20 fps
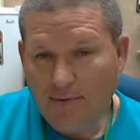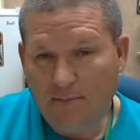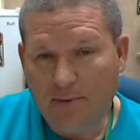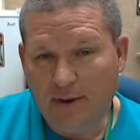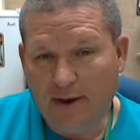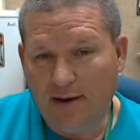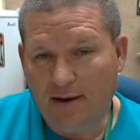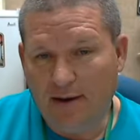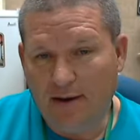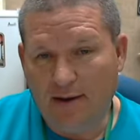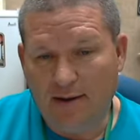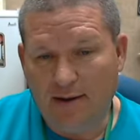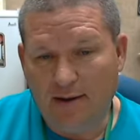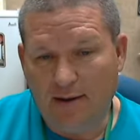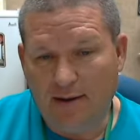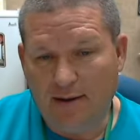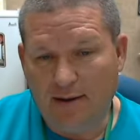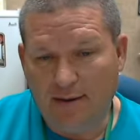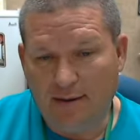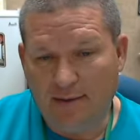But
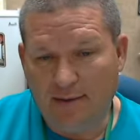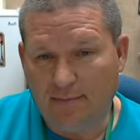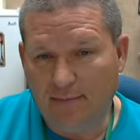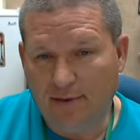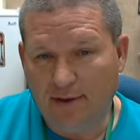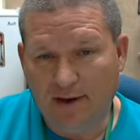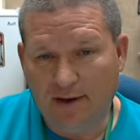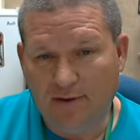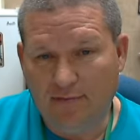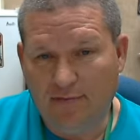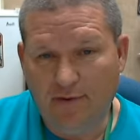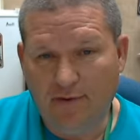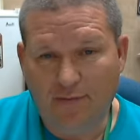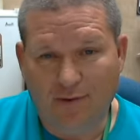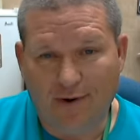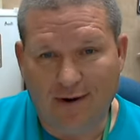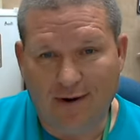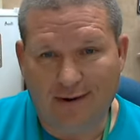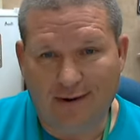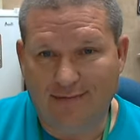if you
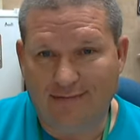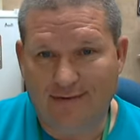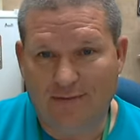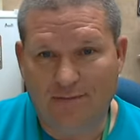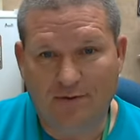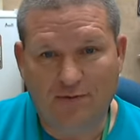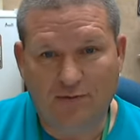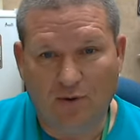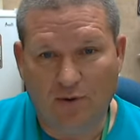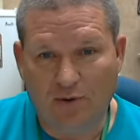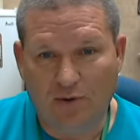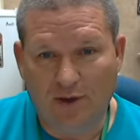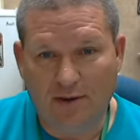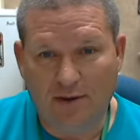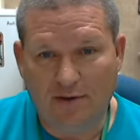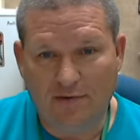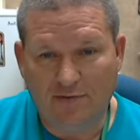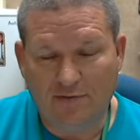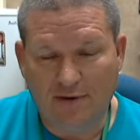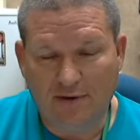work as a
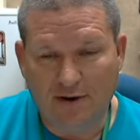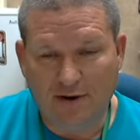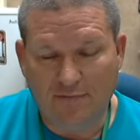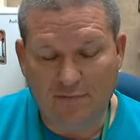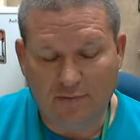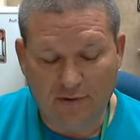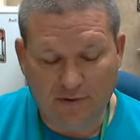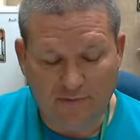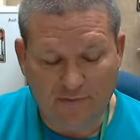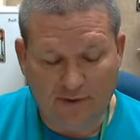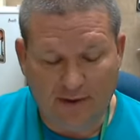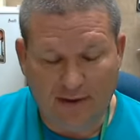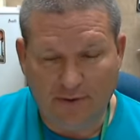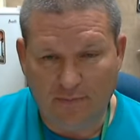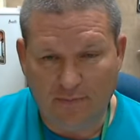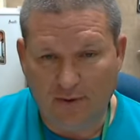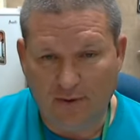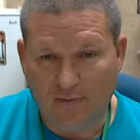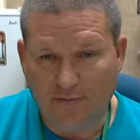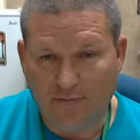petroleum engineer, for
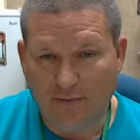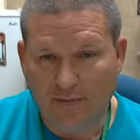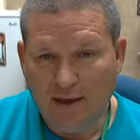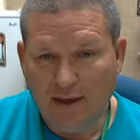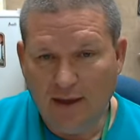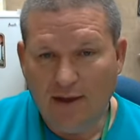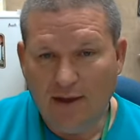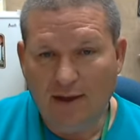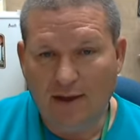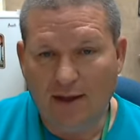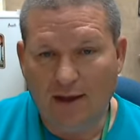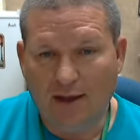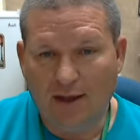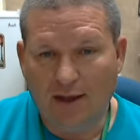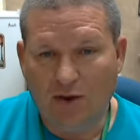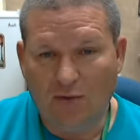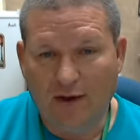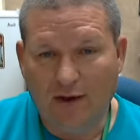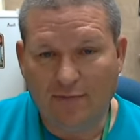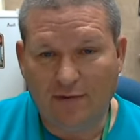example,
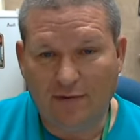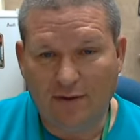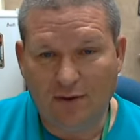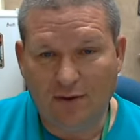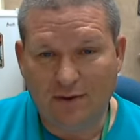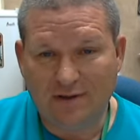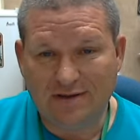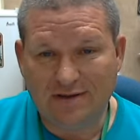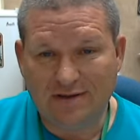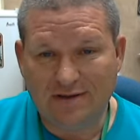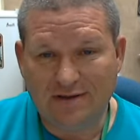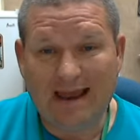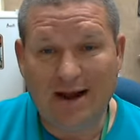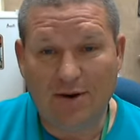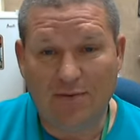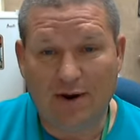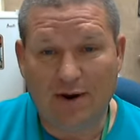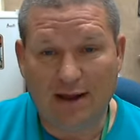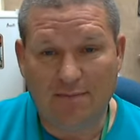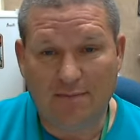you'll have to do a site
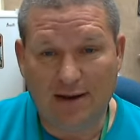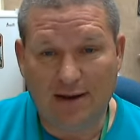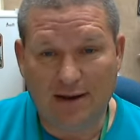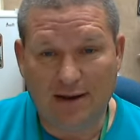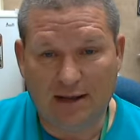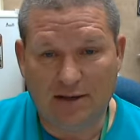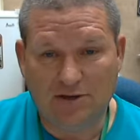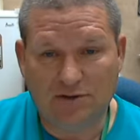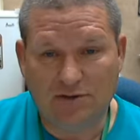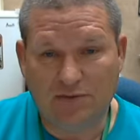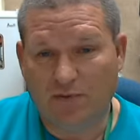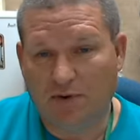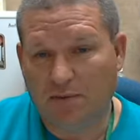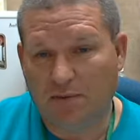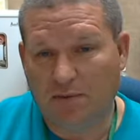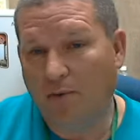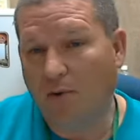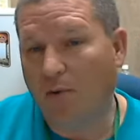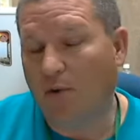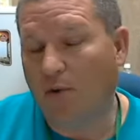recommendation
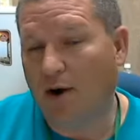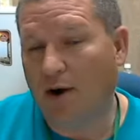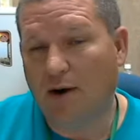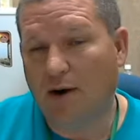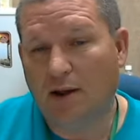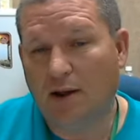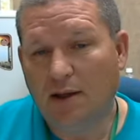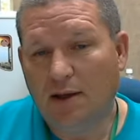report.